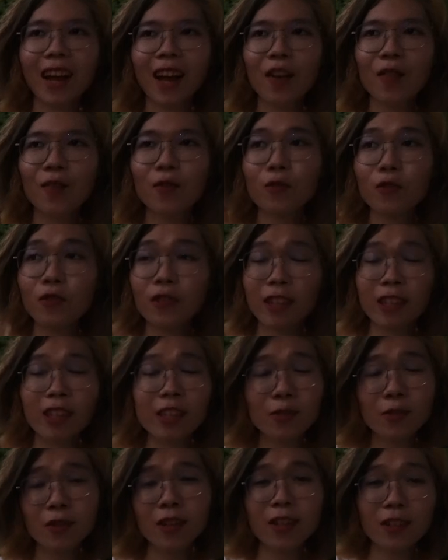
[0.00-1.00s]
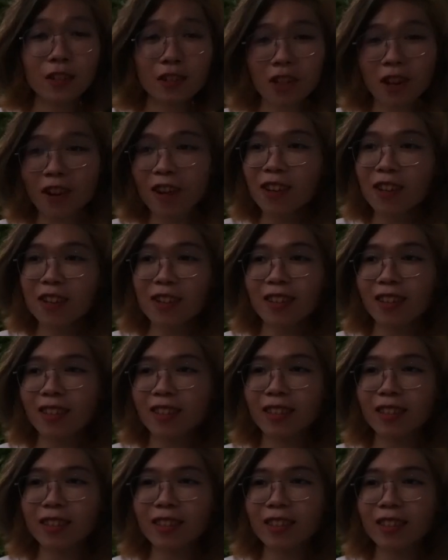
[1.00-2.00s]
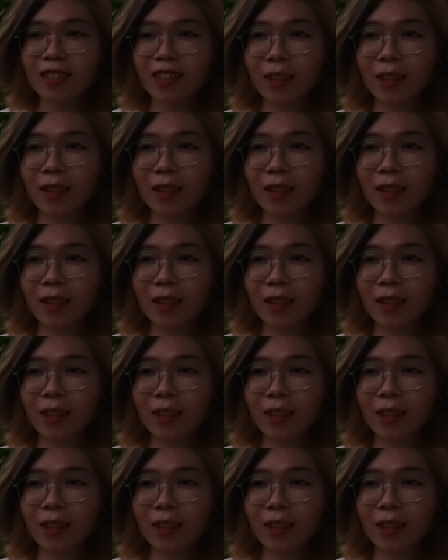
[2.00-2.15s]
I really, really cherish it, and just